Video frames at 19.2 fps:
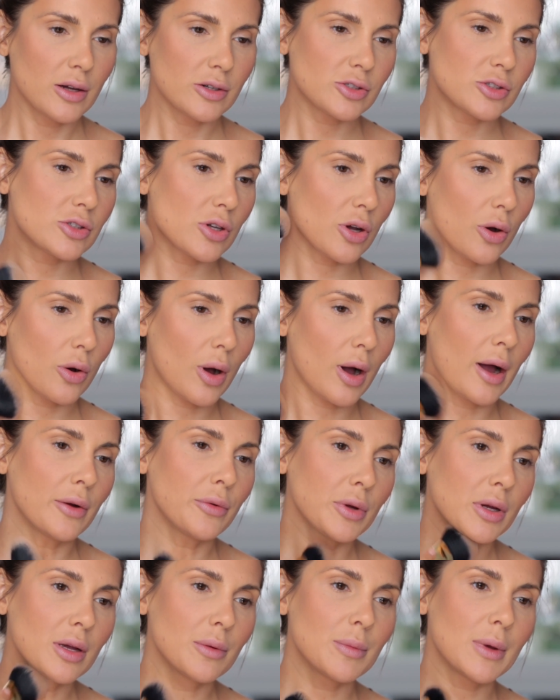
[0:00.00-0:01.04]
So I
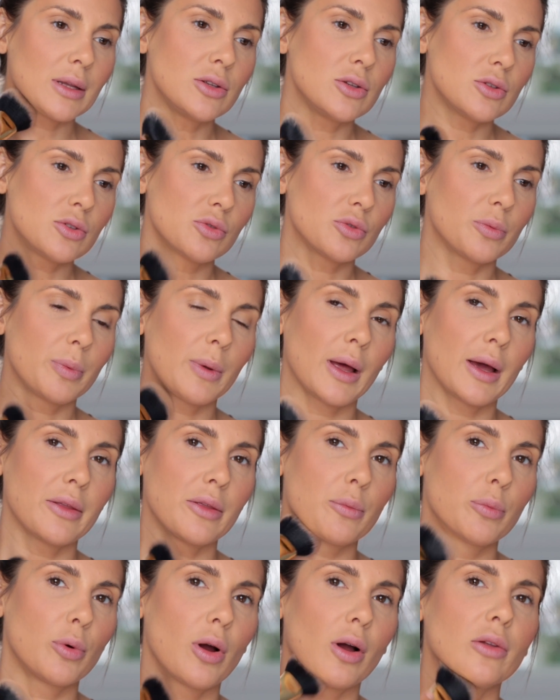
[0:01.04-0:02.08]
recommend you to apply
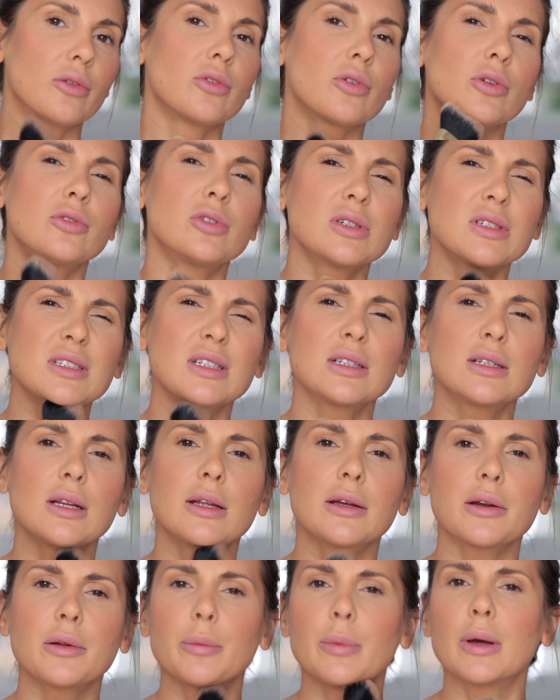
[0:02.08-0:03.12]
the bronzer just a
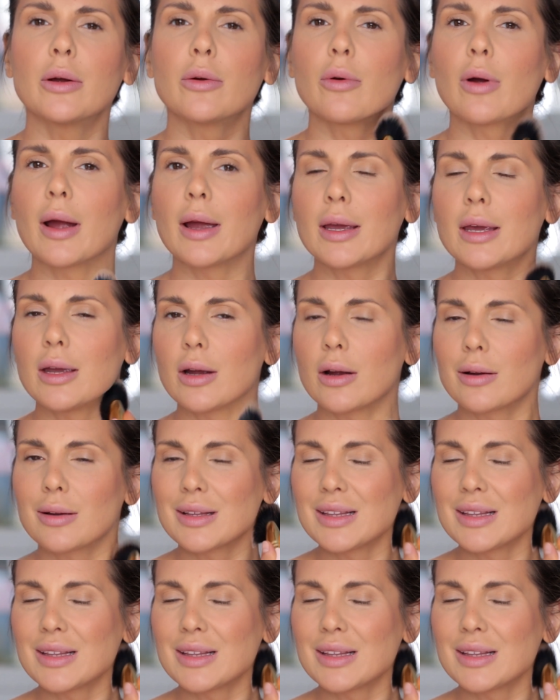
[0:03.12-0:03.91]
little bit right here,